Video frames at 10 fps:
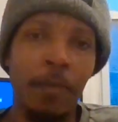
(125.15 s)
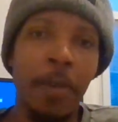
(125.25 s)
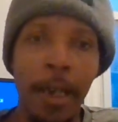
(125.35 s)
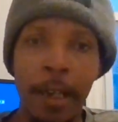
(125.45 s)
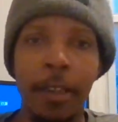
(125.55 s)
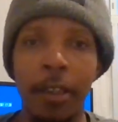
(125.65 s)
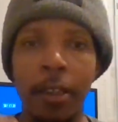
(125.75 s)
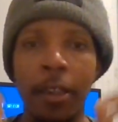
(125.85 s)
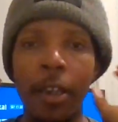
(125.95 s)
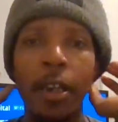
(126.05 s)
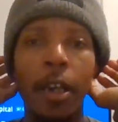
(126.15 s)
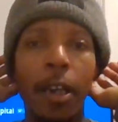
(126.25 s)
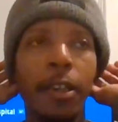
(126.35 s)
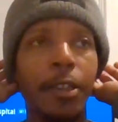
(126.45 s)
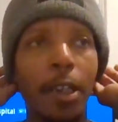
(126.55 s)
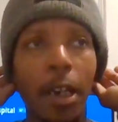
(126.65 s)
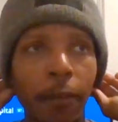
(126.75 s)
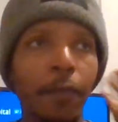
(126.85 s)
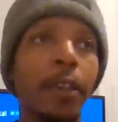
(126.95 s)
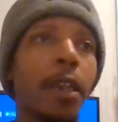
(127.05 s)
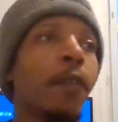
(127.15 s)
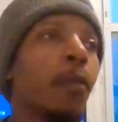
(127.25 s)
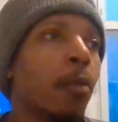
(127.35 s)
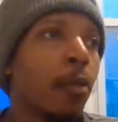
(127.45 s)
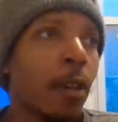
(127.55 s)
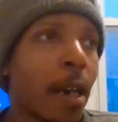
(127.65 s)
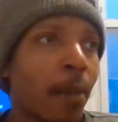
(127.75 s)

and petty and it's unforgivable,